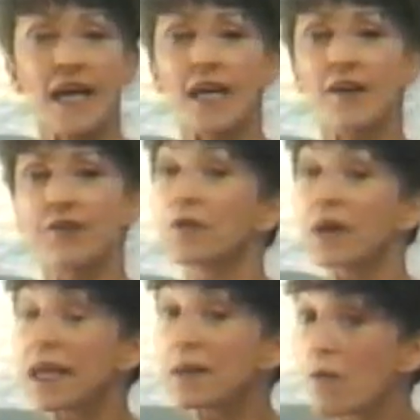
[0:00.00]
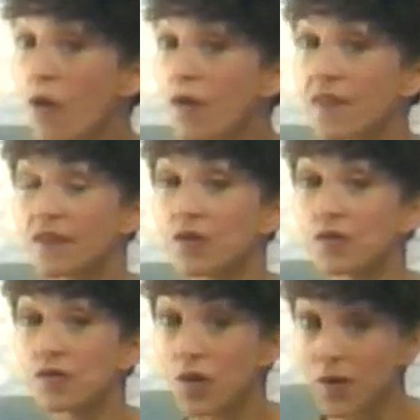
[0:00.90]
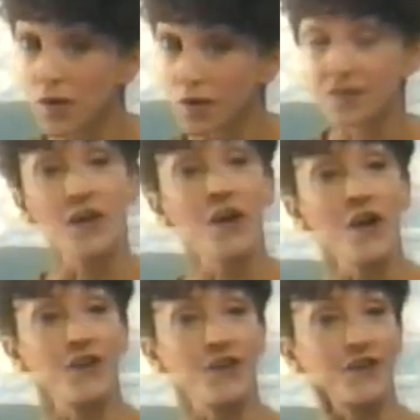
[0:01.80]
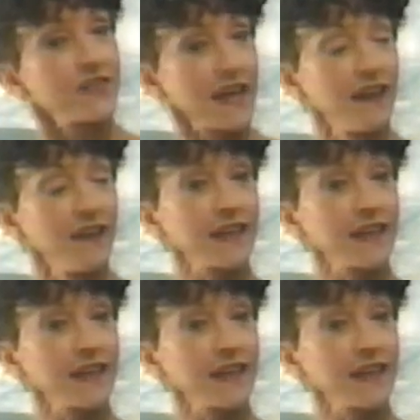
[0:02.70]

If you eat more than you use, your cells